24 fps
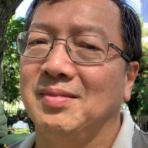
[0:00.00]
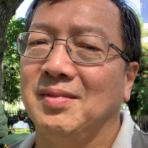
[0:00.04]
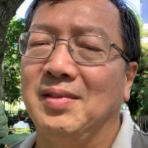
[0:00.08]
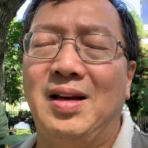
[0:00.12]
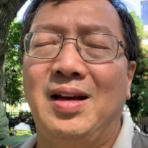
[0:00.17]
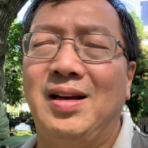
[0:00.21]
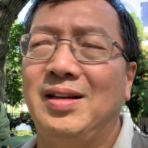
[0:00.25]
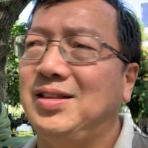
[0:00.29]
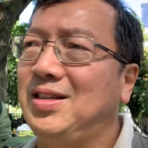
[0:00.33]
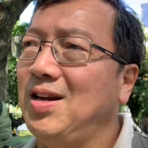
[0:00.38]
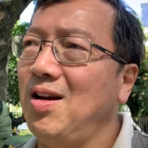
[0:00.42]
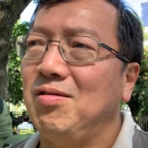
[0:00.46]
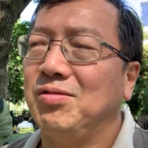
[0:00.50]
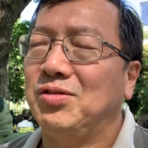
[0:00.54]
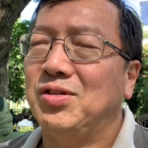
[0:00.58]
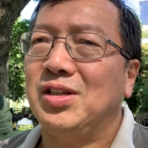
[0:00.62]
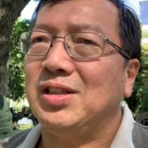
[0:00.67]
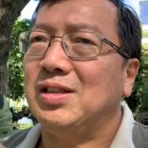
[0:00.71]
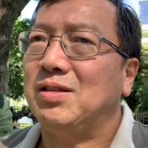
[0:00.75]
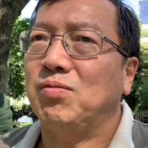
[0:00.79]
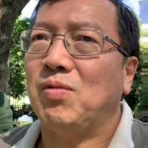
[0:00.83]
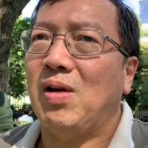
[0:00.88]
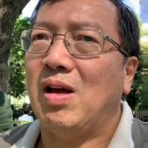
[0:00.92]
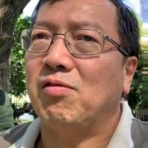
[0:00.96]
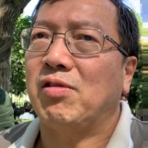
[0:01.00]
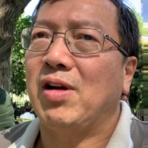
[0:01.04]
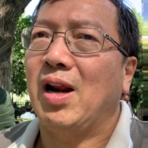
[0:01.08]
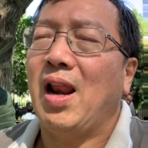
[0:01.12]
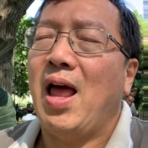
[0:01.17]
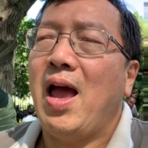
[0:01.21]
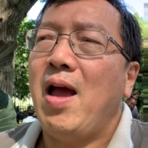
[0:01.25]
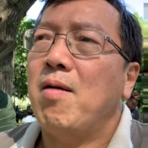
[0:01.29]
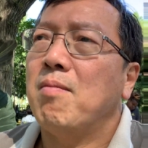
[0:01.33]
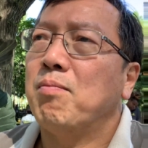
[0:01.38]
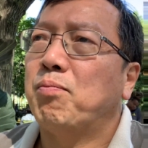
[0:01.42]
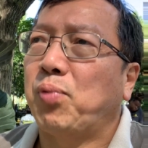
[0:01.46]
You don't just
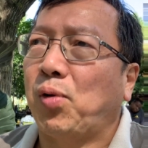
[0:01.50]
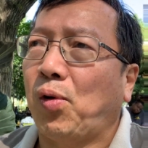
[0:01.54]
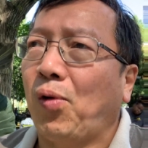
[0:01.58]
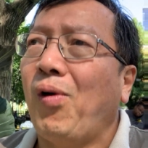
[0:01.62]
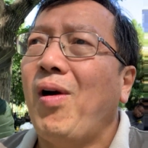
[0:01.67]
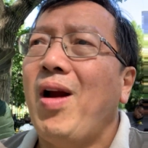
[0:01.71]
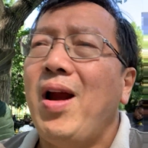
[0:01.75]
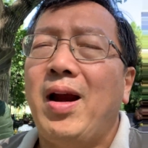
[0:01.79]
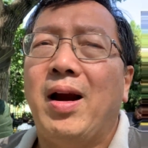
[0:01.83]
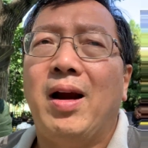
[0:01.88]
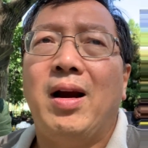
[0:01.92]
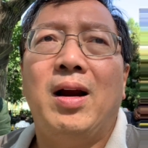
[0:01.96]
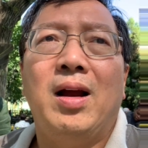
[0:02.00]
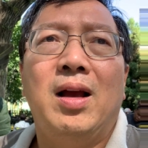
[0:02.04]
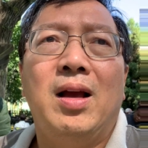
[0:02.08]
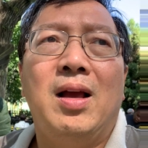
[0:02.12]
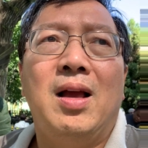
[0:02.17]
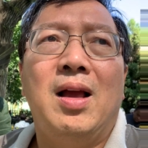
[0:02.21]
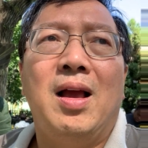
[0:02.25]
rely on prayer